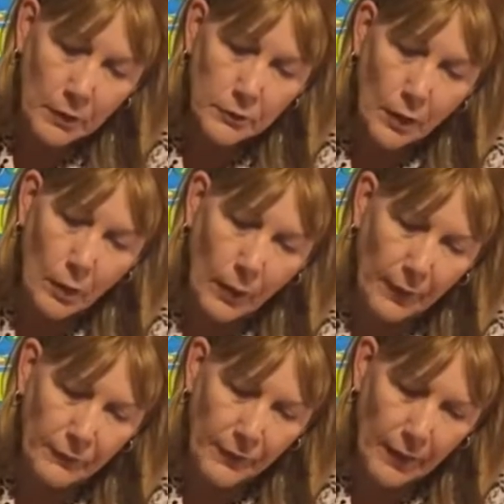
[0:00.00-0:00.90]
So
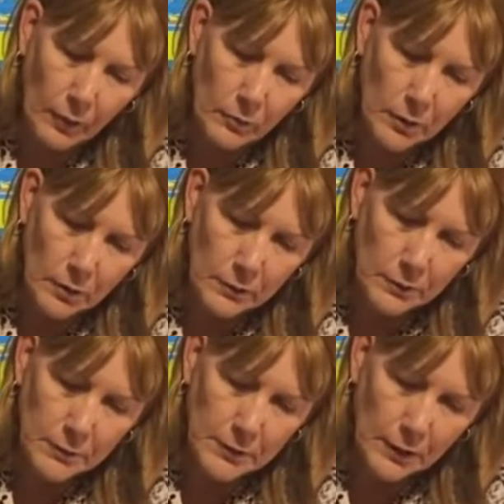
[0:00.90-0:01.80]
I found
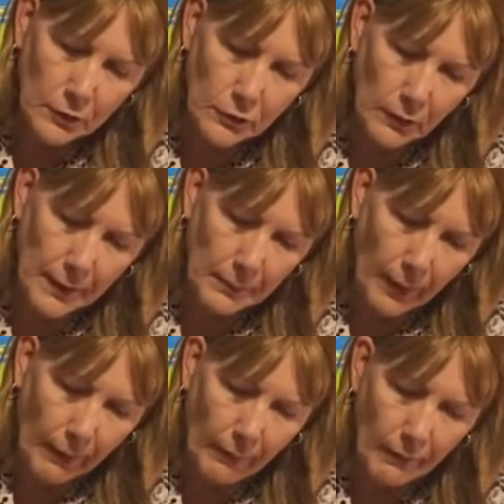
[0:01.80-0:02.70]
some stickers on
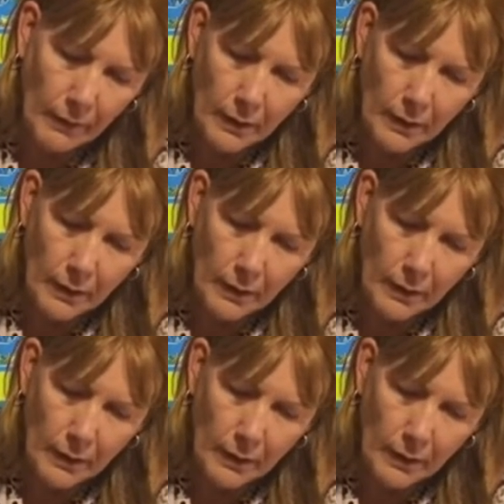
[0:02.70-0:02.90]
eBay.